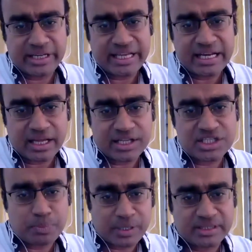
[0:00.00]
encourage
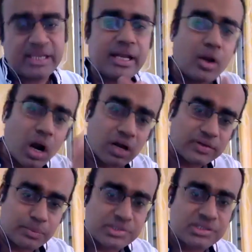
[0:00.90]
Prateek and a lot of other
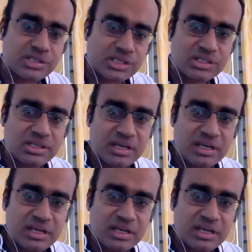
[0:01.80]
businesses